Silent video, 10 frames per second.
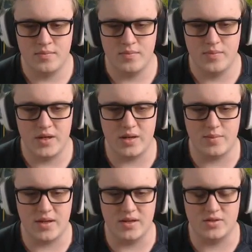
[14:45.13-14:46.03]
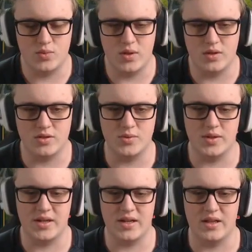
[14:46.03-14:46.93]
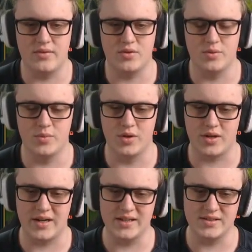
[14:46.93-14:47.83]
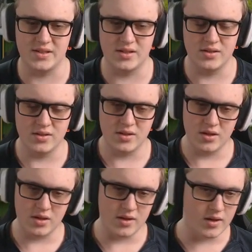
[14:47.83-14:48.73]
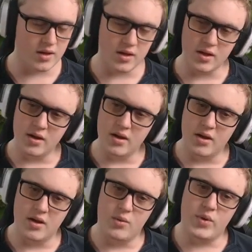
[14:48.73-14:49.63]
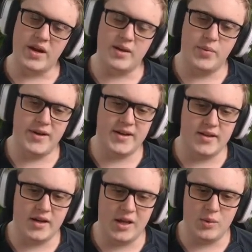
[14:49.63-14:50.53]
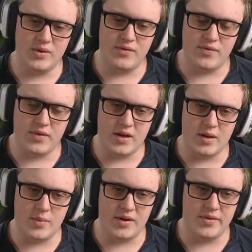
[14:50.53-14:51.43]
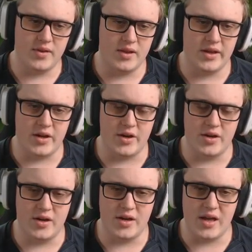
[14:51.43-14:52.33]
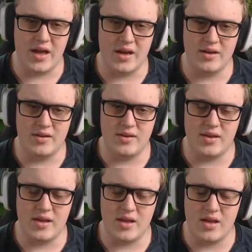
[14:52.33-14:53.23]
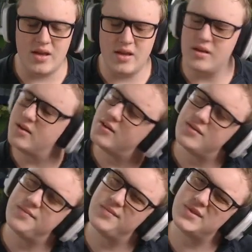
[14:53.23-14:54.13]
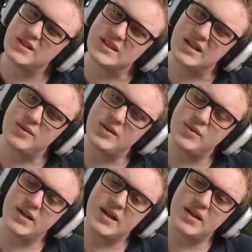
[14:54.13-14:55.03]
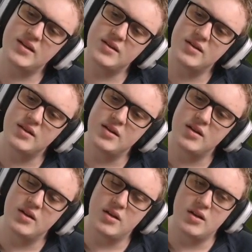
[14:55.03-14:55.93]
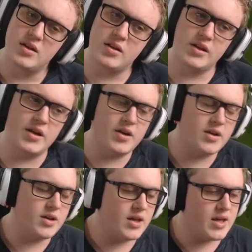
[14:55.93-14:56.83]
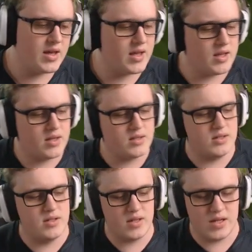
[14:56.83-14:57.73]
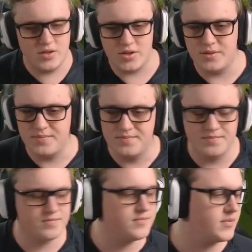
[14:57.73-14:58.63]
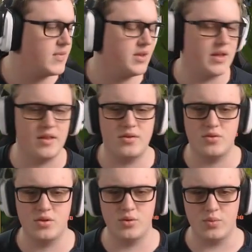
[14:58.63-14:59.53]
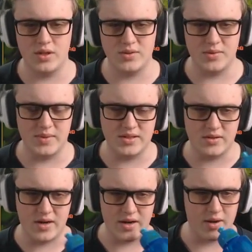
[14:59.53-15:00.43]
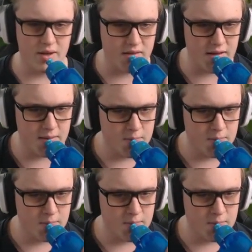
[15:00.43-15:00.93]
Pick up that as well because we want to get a level 2 Mordekaiser. We're getting pretty unlucky with both the Leona and the... Which one's the other one that we need? Leona and Kindred. They're the two ones we're missing right now, aren't they?